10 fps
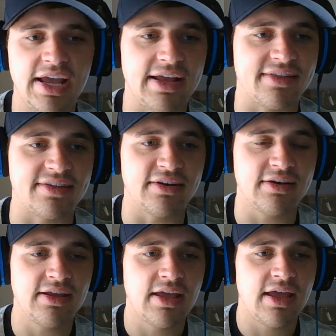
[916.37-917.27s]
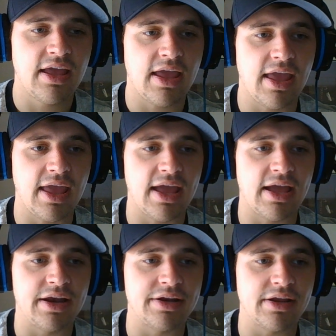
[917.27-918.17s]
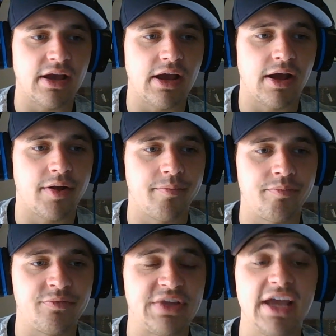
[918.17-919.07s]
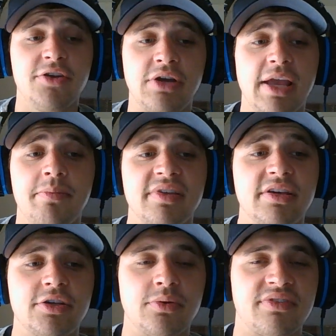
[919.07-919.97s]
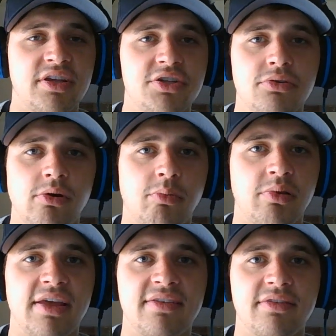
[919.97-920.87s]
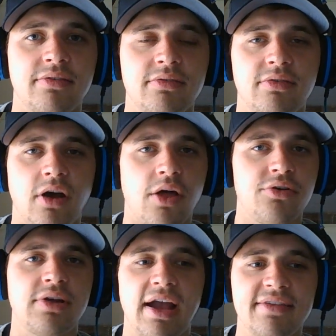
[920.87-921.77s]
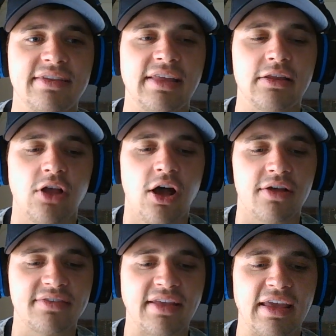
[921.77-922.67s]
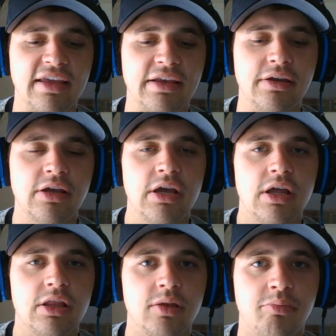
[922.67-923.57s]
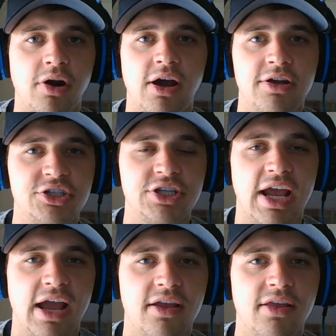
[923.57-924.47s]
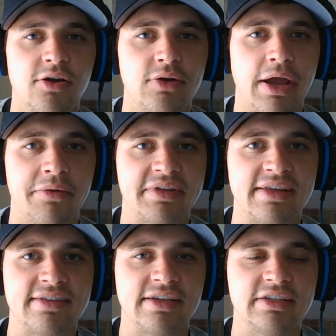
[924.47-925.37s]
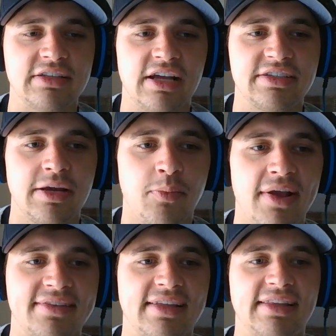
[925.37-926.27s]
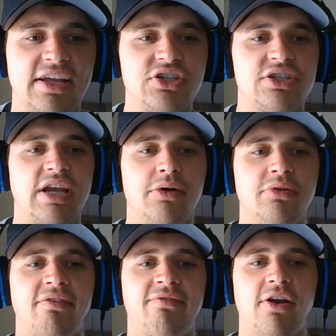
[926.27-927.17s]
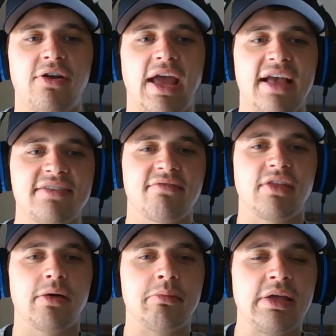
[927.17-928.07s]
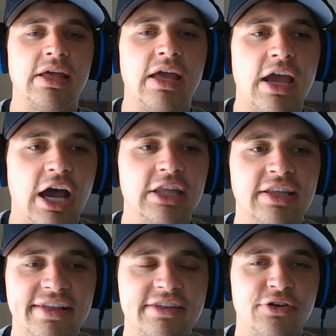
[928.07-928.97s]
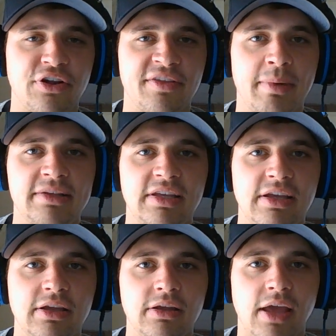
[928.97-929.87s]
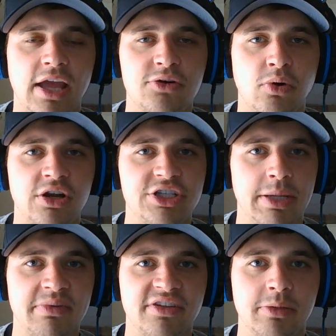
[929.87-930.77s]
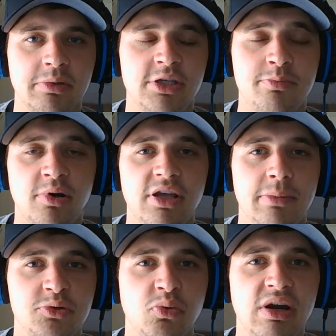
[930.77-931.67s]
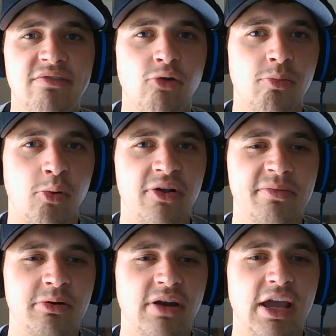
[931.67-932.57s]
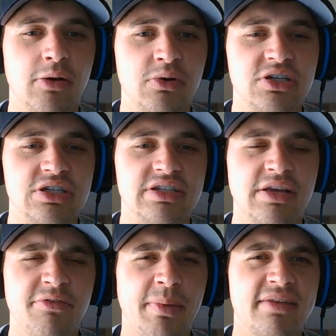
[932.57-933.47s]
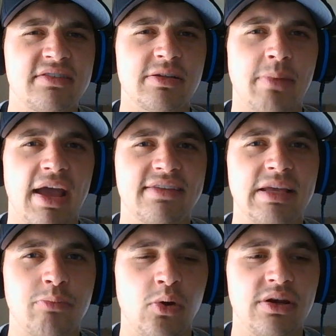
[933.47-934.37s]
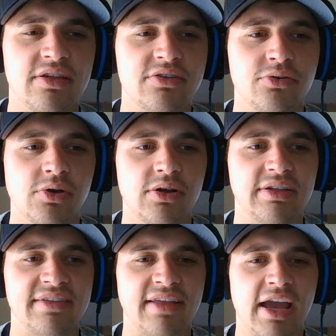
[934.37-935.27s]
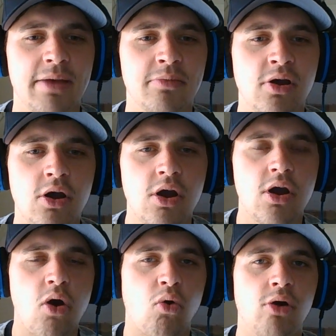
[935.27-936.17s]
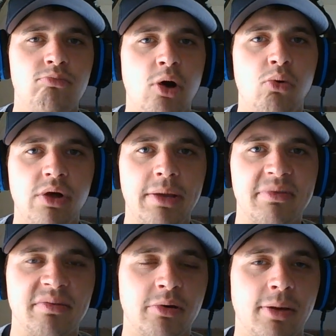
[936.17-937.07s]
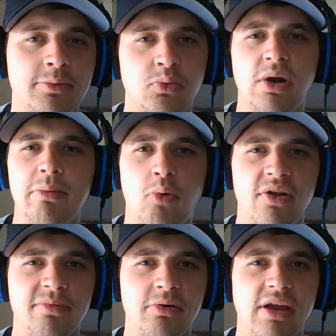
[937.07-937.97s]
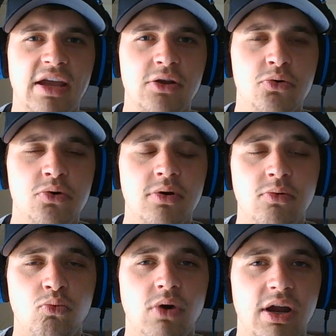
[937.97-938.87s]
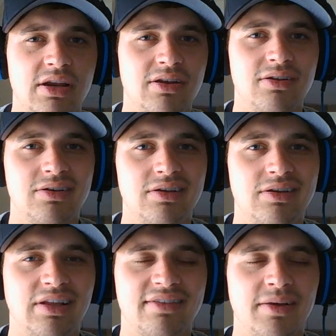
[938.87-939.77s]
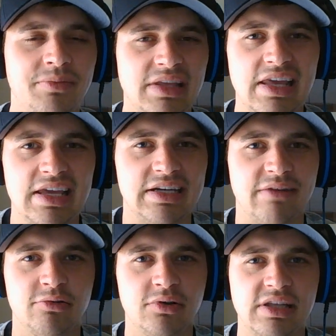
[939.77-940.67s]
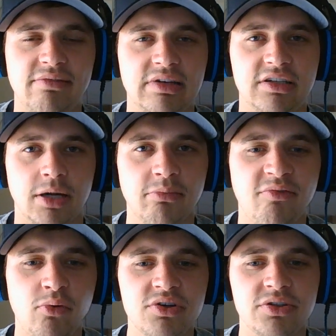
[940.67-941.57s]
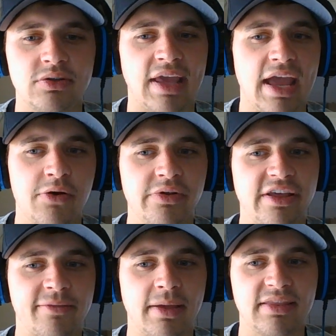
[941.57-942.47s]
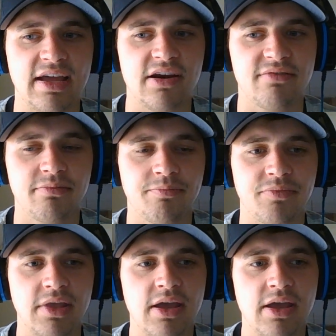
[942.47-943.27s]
Hickson, and Daniel Gibson to essentially replace the other guys that they lost in LeBron, Shaq, Ilgauskas, and Delonte West. And that's just not really fair to ask of them, unless you're expecting Antawn Jamison to be putting up 24 points per night, which is, he was basically past that point in his career at this time, or Mo Williams to put up 20 points per night. That's something he had never really even done before, so you can't really expect that of him.